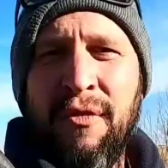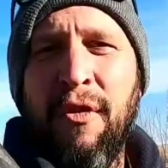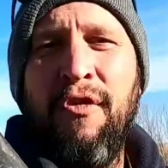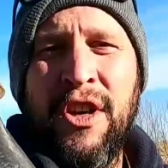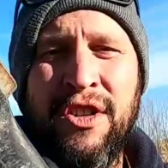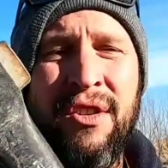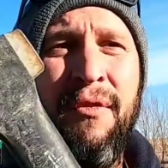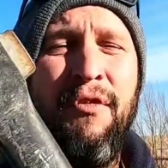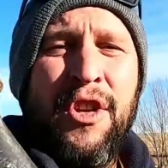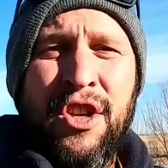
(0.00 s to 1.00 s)
yourself a
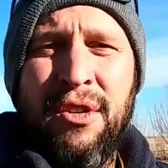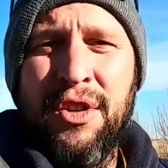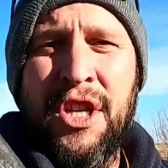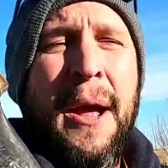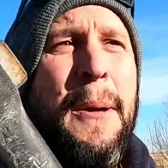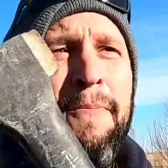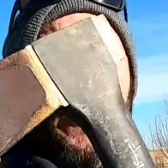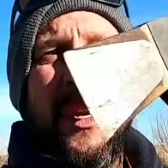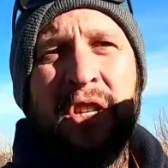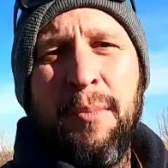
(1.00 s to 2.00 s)
FISKARS
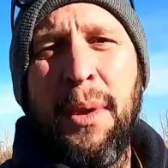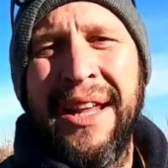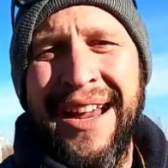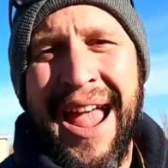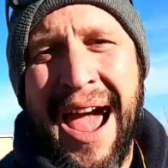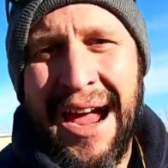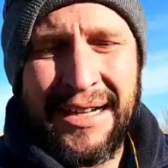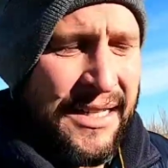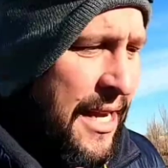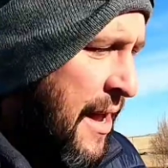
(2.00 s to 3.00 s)
splitting
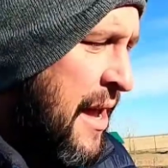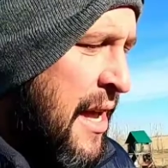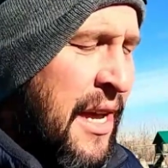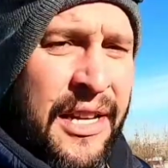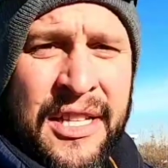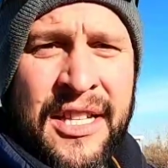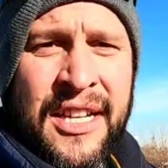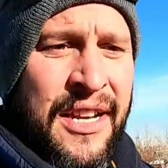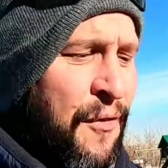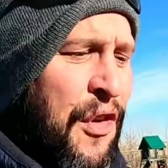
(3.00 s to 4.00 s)
axe. It's
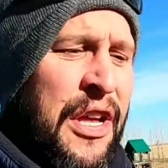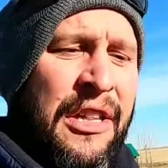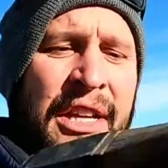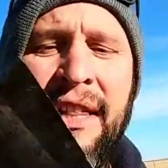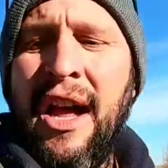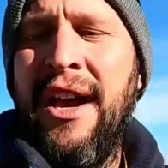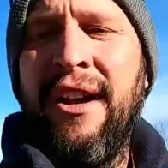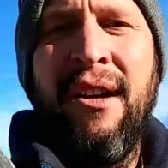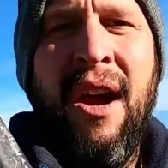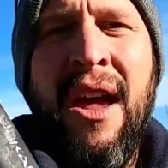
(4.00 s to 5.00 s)
significantly
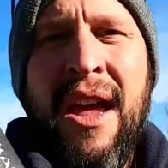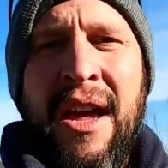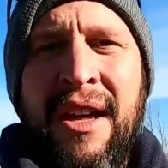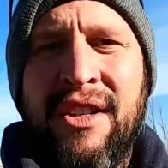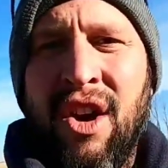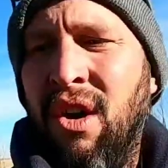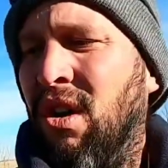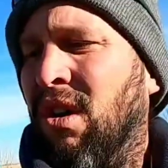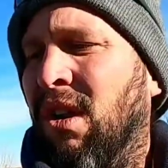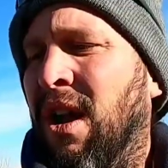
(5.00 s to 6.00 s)
lighter. It's
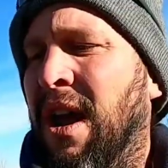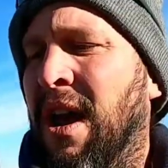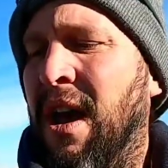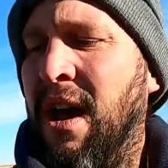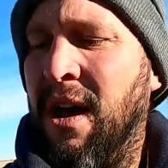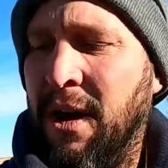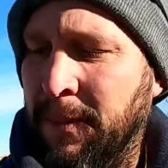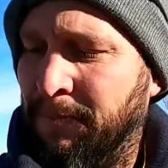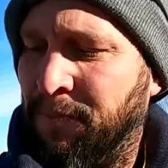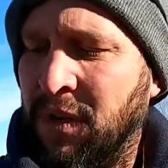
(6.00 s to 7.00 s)
all
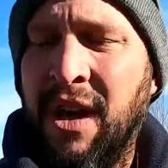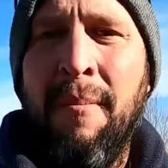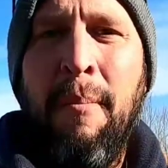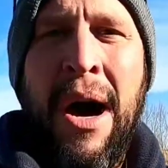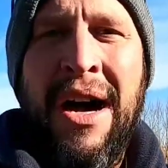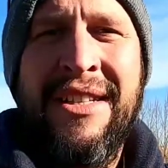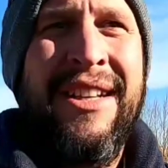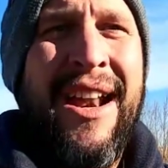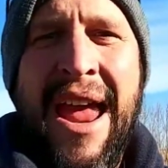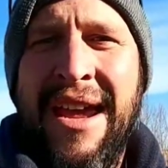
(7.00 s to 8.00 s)

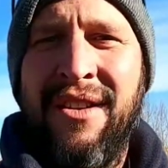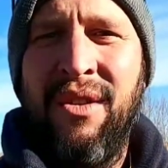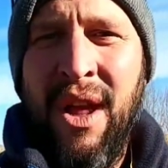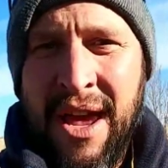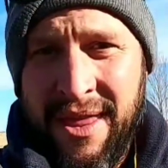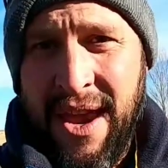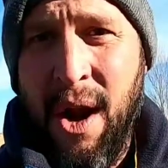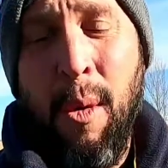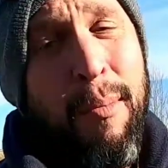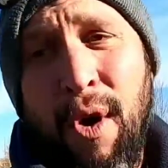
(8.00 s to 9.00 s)
composite handle. They
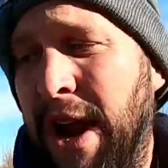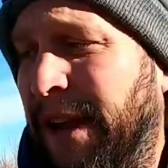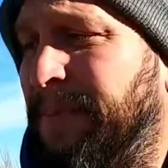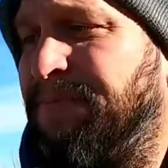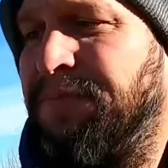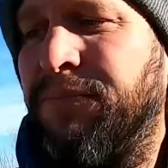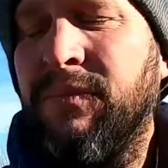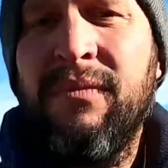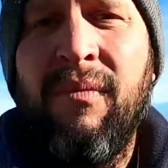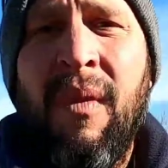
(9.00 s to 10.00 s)
don't break.
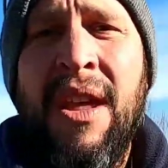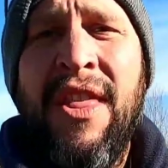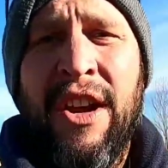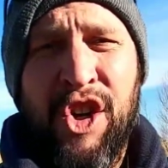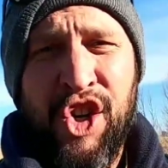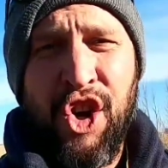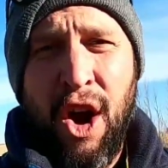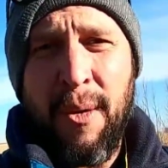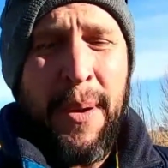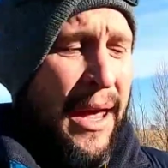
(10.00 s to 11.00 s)
They're
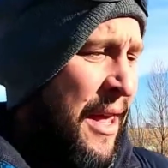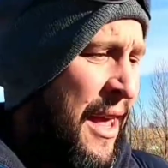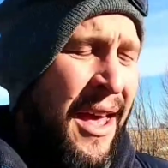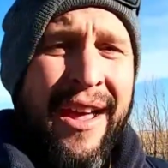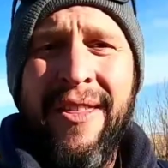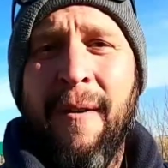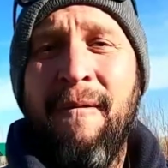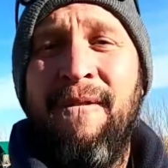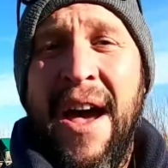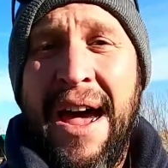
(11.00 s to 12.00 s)
sharp and they're
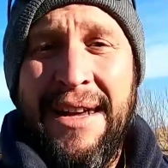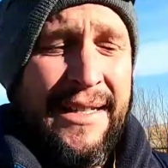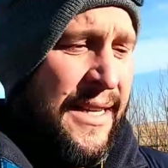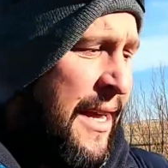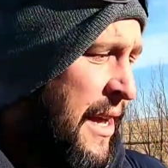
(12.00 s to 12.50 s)
fast.